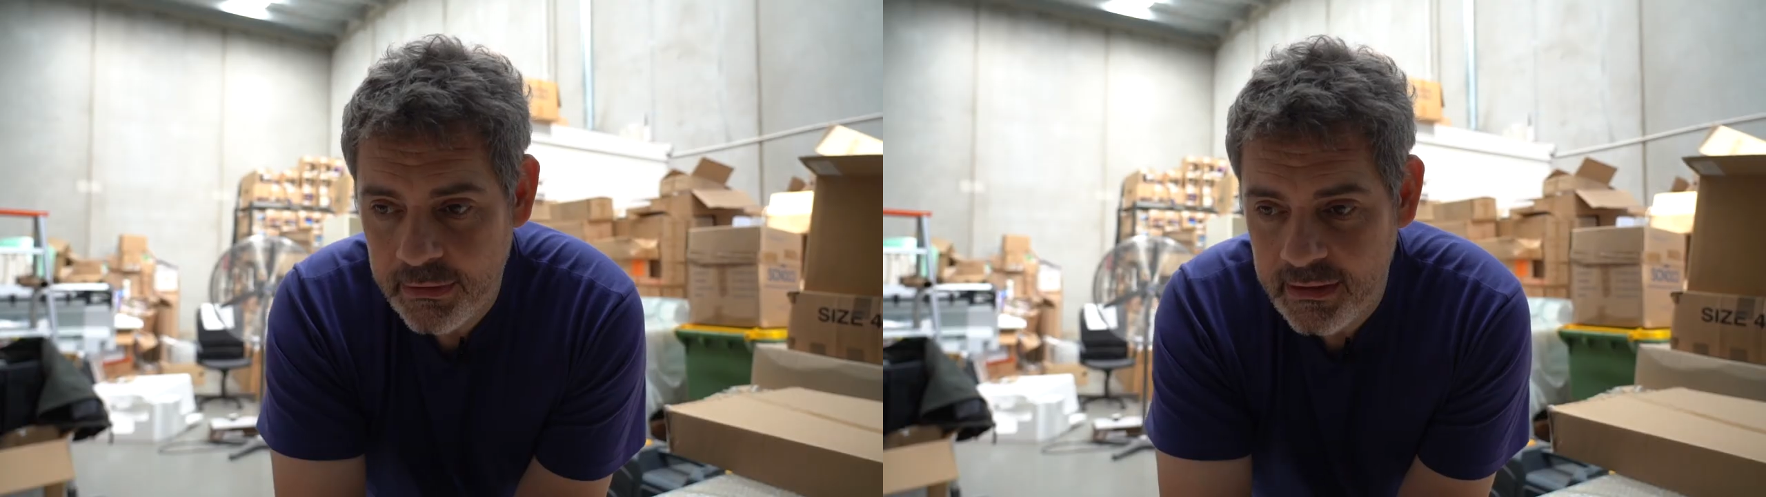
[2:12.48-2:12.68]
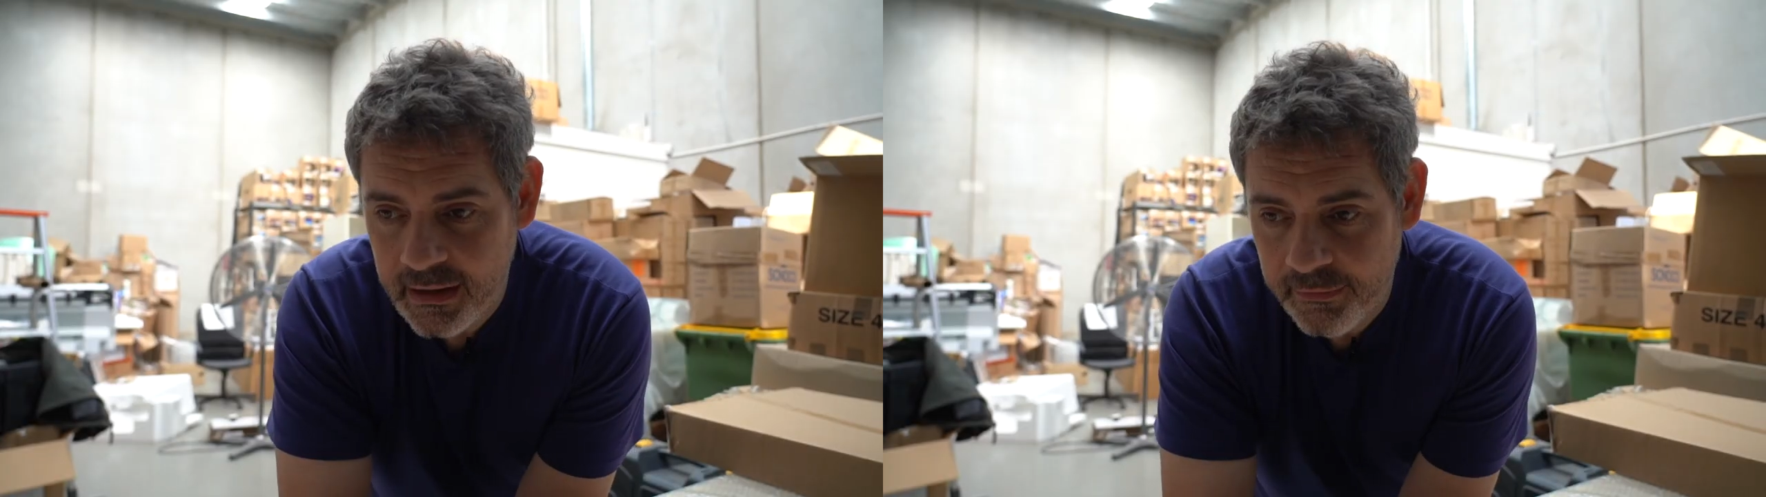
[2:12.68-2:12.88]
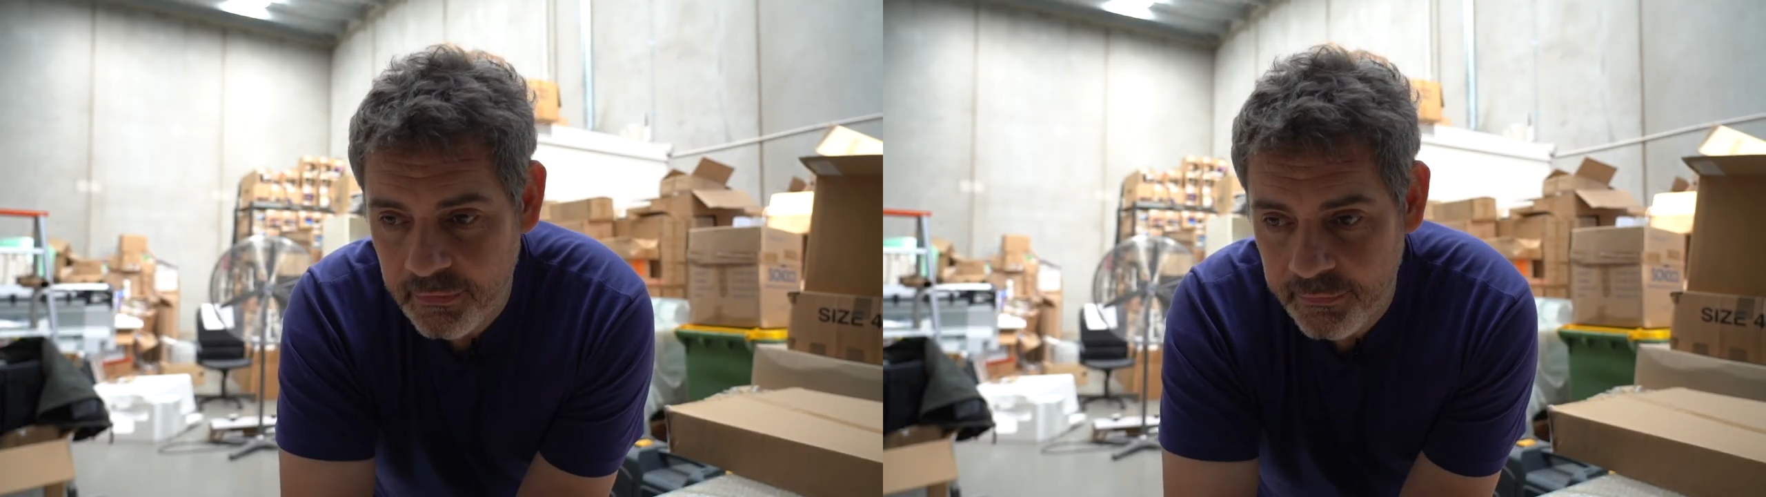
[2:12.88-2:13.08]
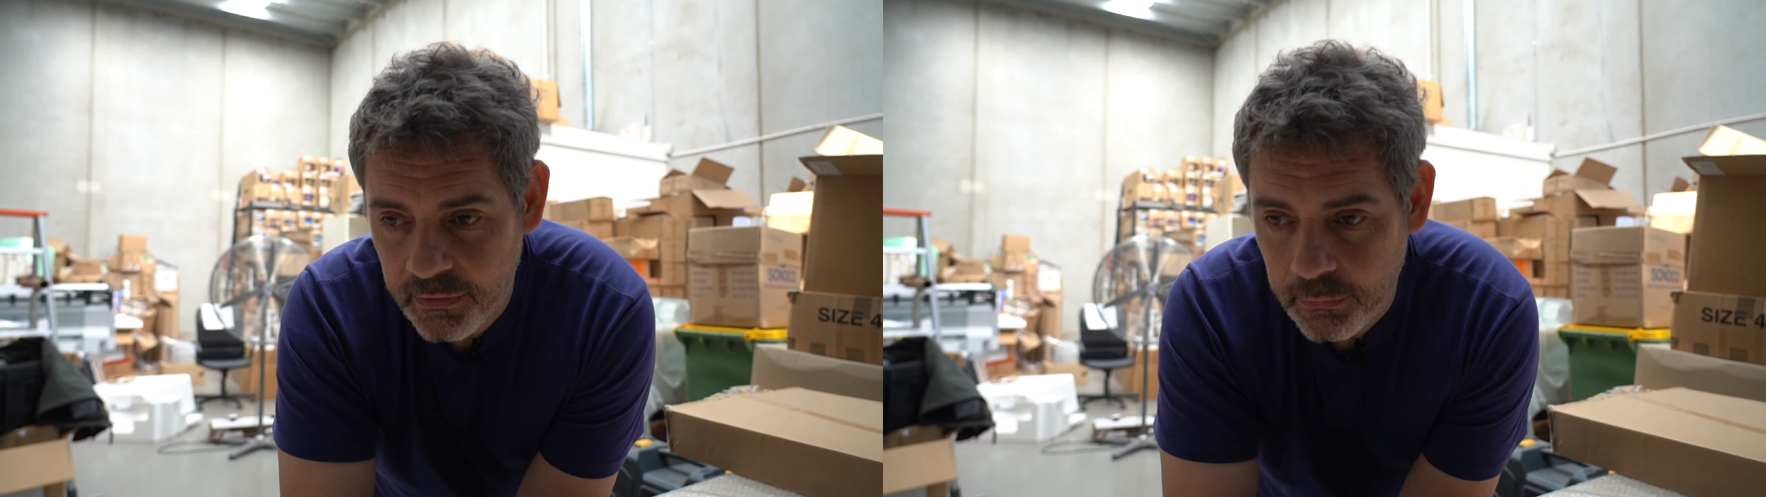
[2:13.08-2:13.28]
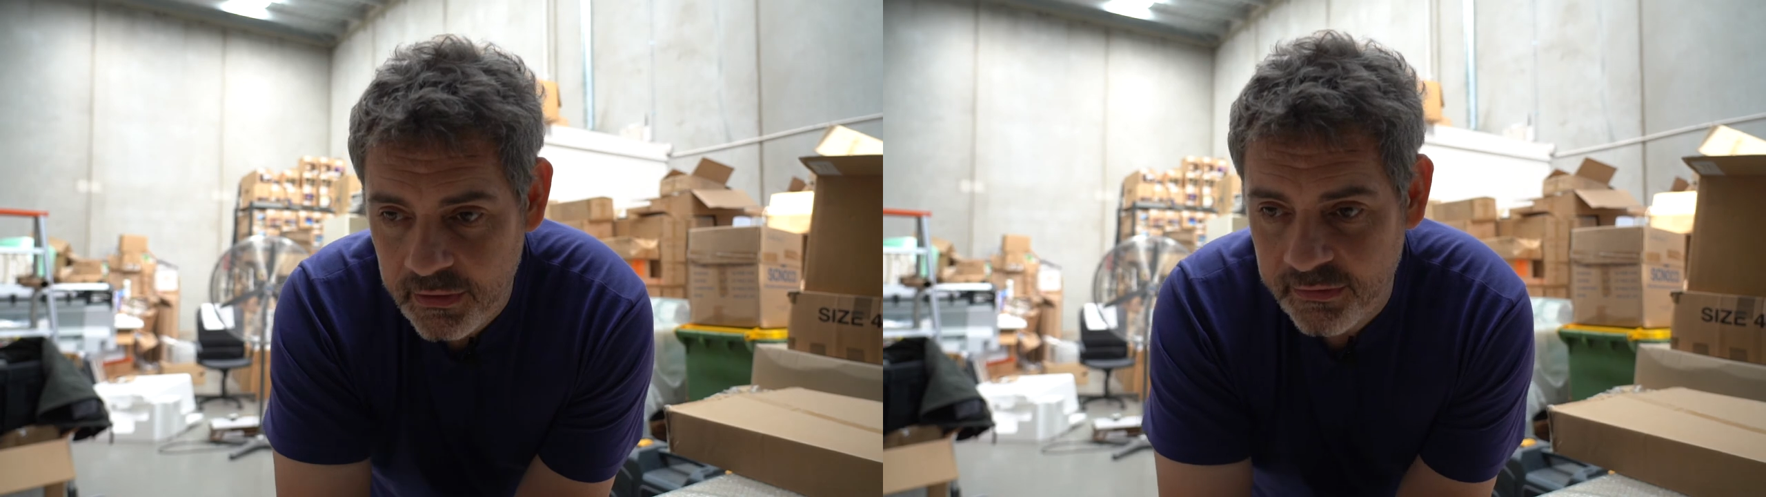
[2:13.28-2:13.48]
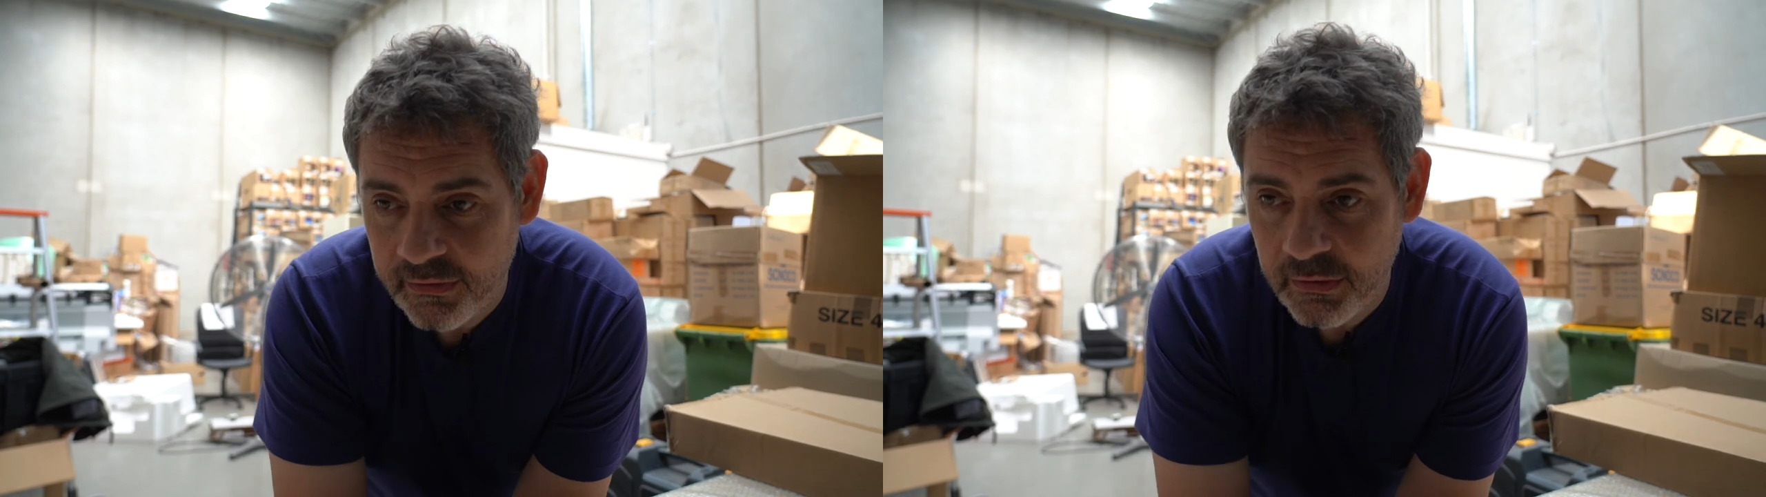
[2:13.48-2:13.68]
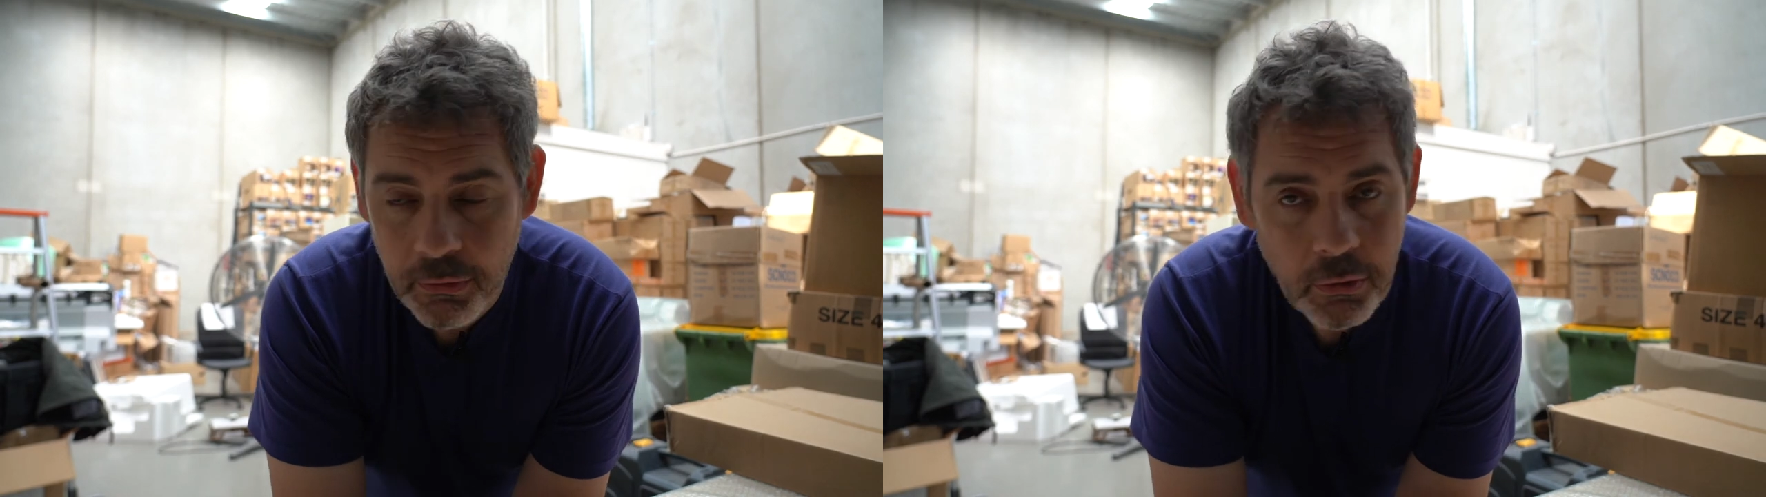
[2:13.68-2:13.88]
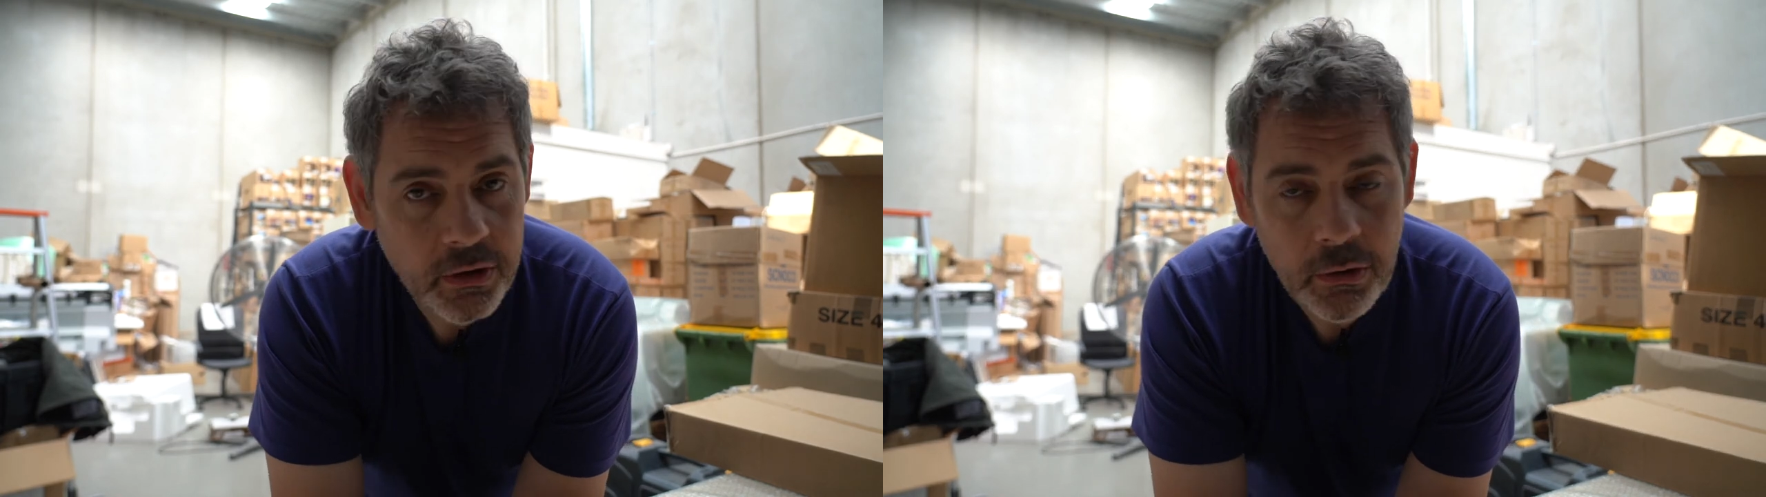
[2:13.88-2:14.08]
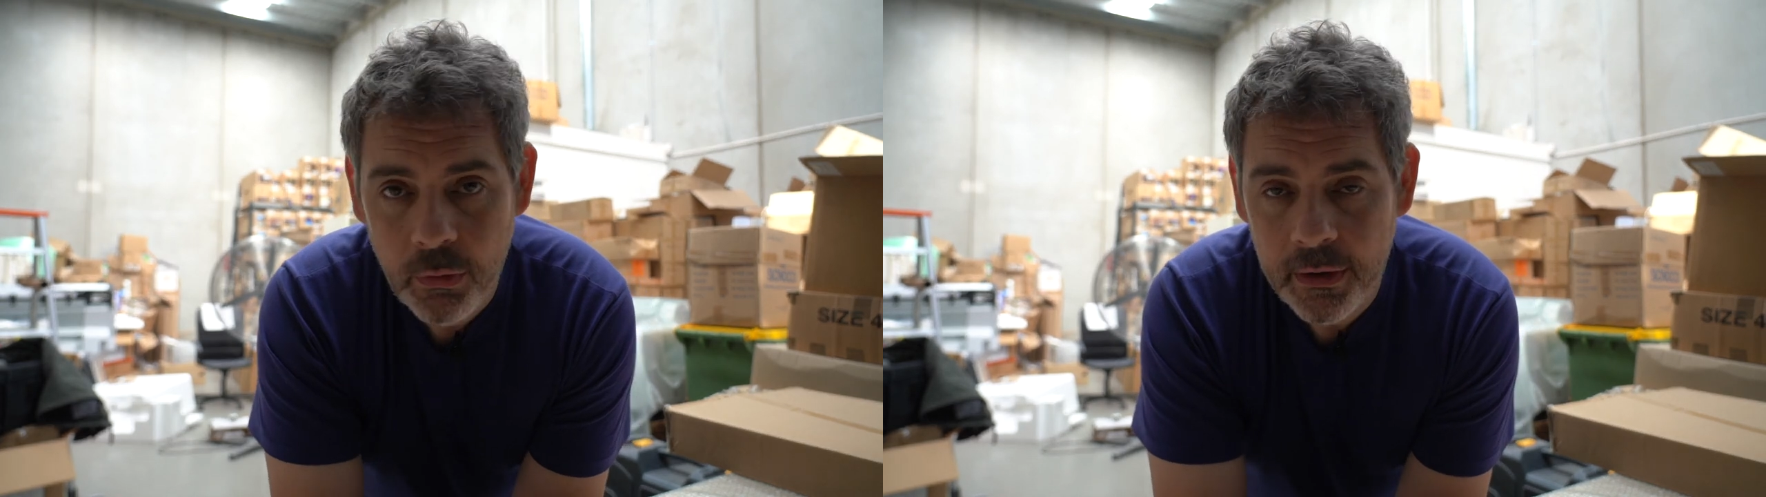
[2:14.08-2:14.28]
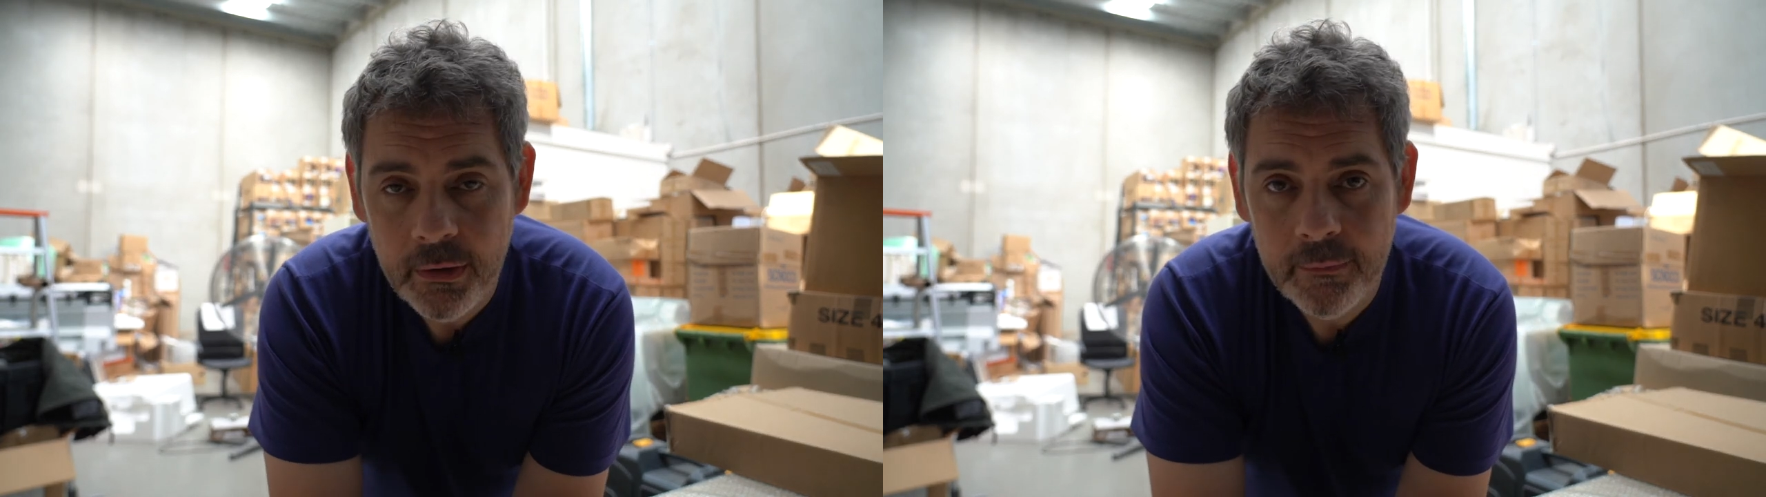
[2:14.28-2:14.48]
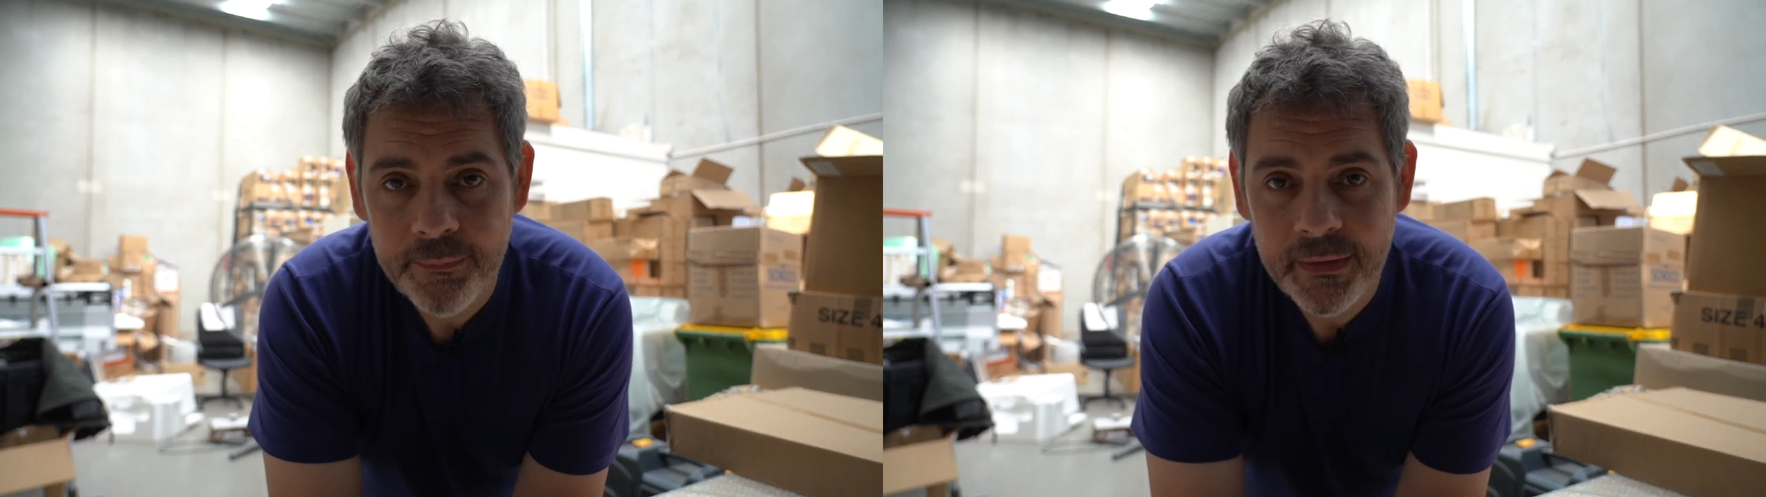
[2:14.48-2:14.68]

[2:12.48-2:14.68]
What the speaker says: I did that for a few reasons. I thought, you know, why not?